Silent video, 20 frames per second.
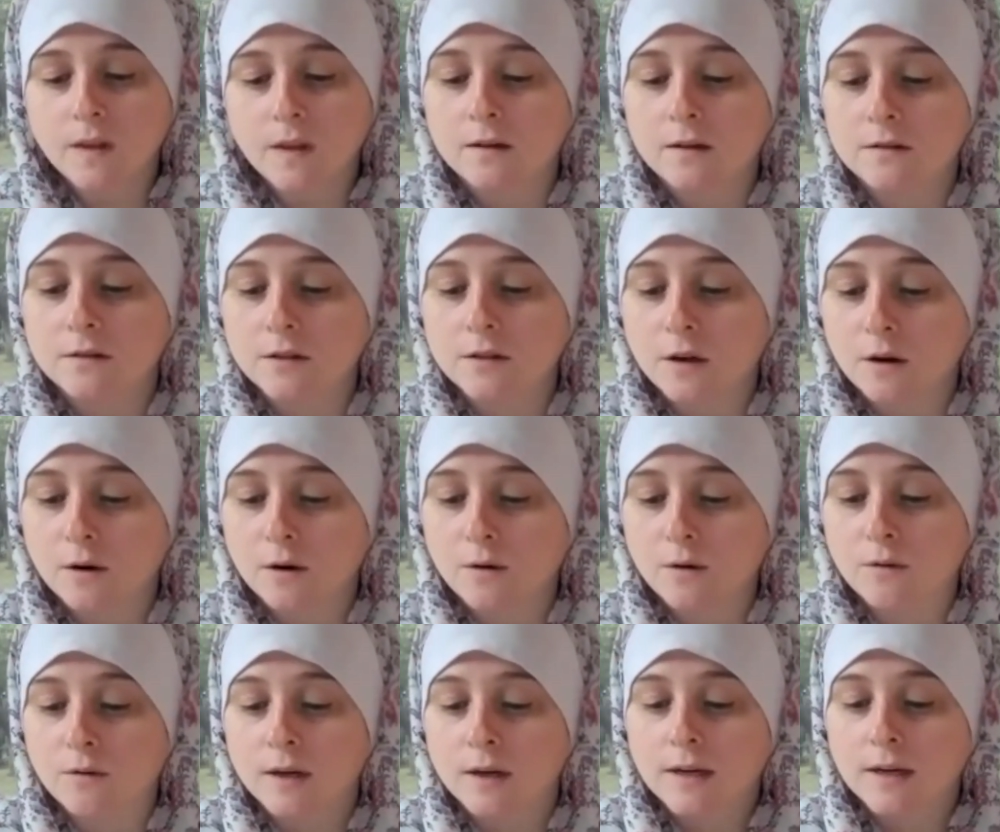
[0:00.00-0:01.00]

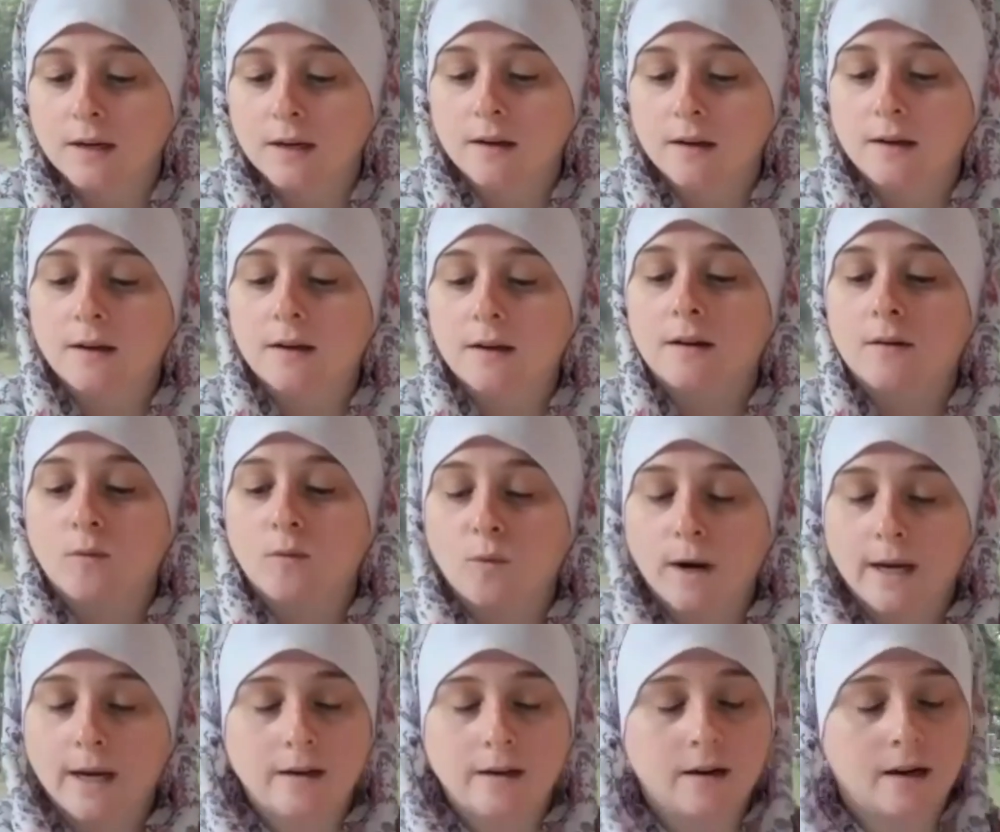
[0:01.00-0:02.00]
So
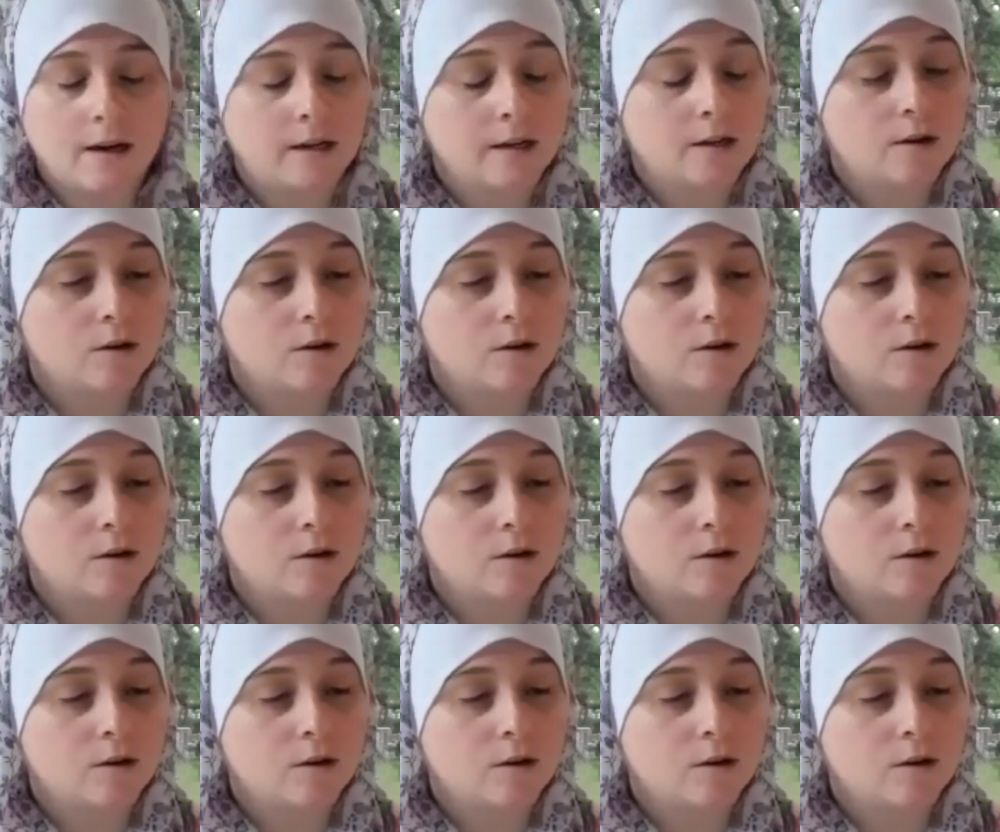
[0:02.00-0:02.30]
when Inanna